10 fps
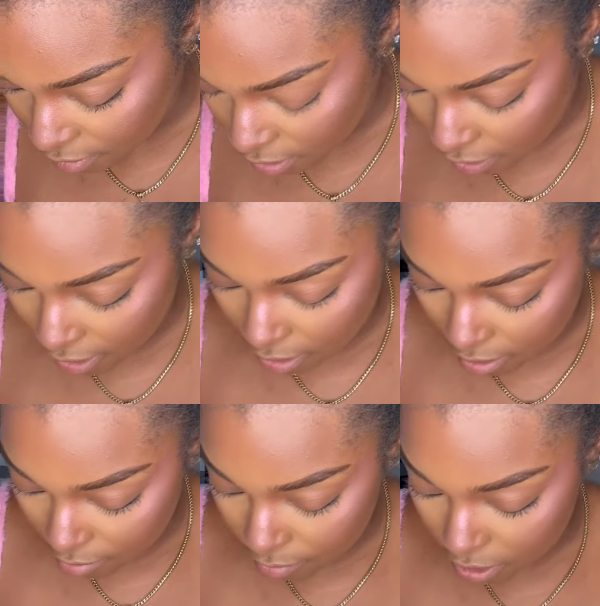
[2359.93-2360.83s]
Okay, yeah,
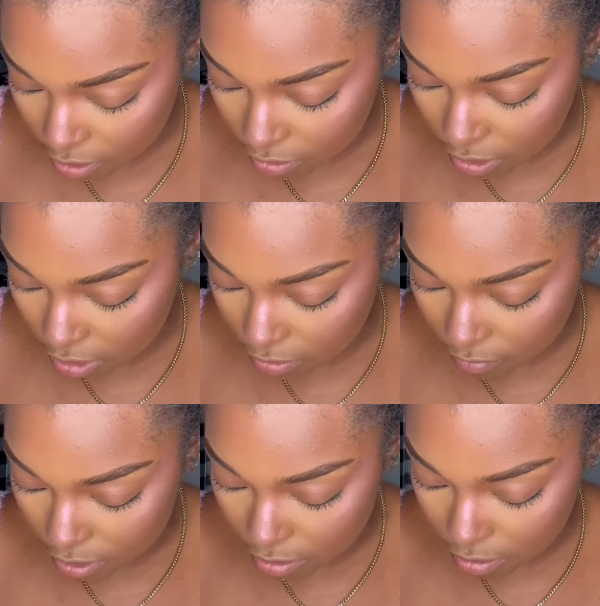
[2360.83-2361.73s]
I'm gonna use this
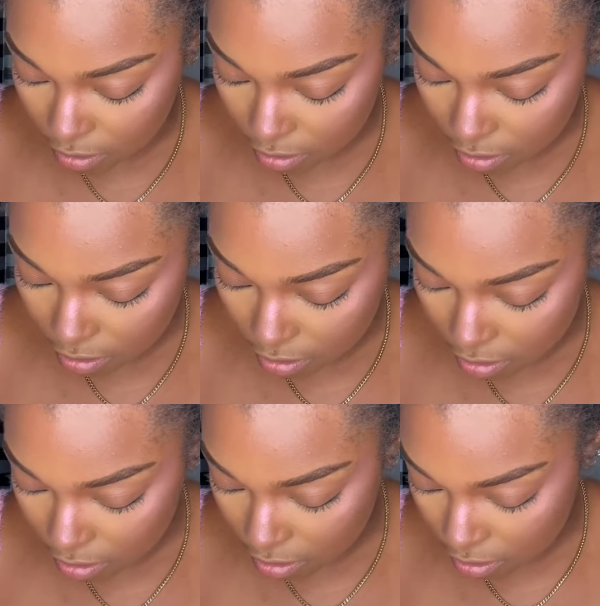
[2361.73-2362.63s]
one.
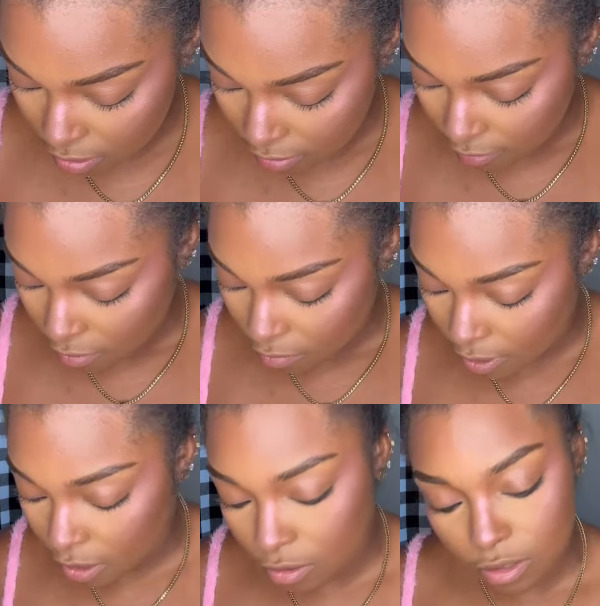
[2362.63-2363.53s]

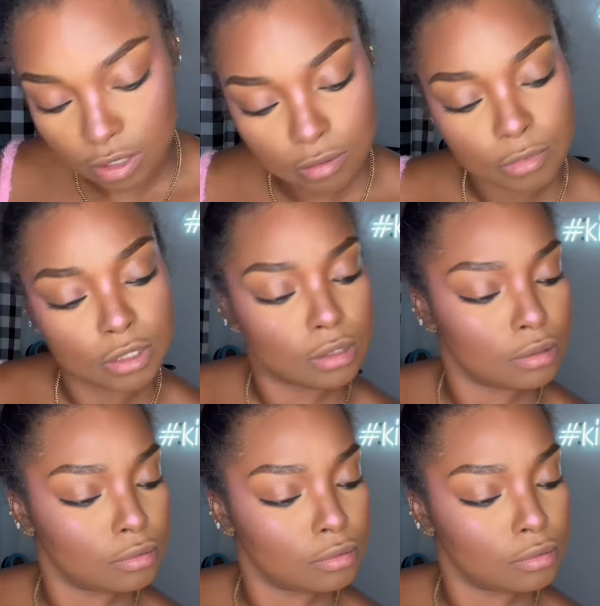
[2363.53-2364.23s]
Wait, hold on, let me see.